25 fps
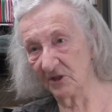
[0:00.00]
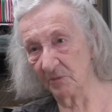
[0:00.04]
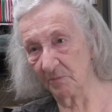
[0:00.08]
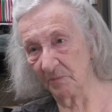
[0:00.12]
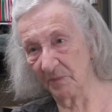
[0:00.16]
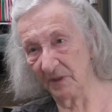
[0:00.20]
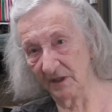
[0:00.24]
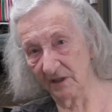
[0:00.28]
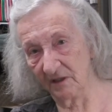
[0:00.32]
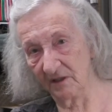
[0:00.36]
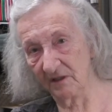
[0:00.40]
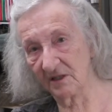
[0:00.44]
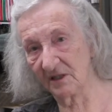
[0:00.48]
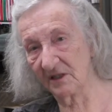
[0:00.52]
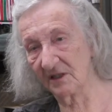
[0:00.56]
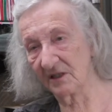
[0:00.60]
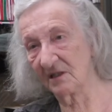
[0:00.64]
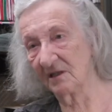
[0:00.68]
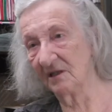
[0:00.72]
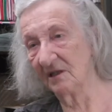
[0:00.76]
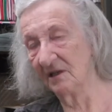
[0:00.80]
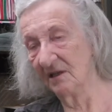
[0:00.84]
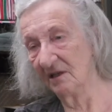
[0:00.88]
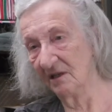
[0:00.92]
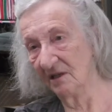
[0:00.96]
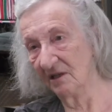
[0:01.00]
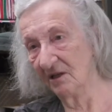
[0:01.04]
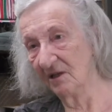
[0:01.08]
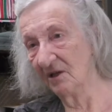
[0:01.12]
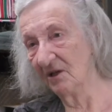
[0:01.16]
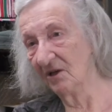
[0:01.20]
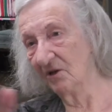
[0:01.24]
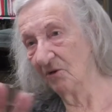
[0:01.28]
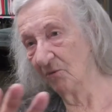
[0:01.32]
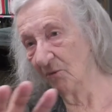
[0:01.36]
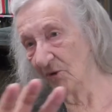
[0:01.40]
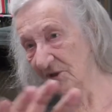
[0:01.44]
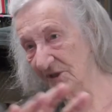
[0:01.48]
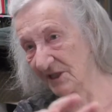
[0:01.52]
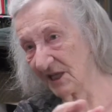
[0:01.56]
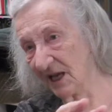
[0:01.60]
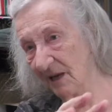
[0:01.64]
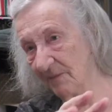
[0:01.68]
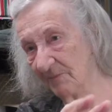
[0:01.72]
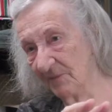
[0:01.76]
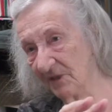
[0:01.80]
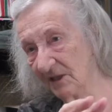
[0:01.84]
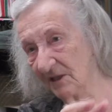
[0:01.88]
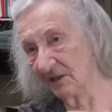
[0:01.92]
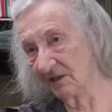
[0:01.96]
depicts what's
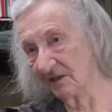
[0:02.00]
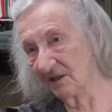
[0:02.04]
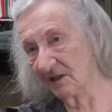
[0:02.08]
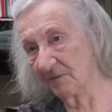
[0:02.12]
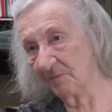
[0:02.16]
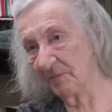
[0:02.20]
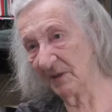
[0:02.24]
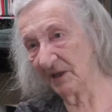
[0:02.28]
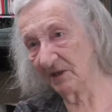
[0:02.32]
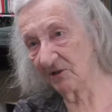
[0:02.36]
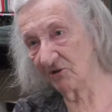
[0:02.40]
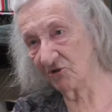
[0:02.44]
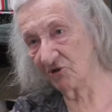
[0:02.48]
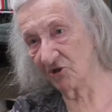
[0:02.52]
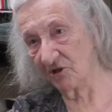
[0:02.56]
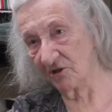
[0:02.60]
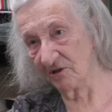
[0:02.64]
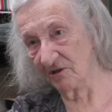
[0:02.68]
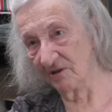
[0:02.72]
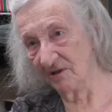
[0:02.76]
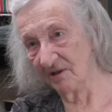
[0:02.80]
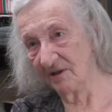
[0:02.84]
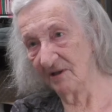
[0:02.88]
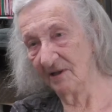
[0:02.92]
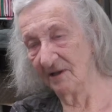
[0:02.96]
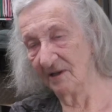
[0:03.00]
happening in the picture,